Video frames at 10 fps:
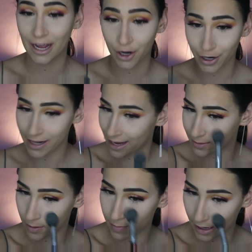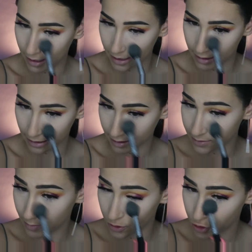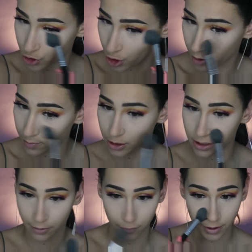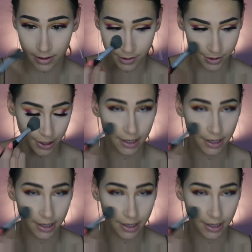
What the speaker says: That Coty Airspun powder like smells so much like roses though.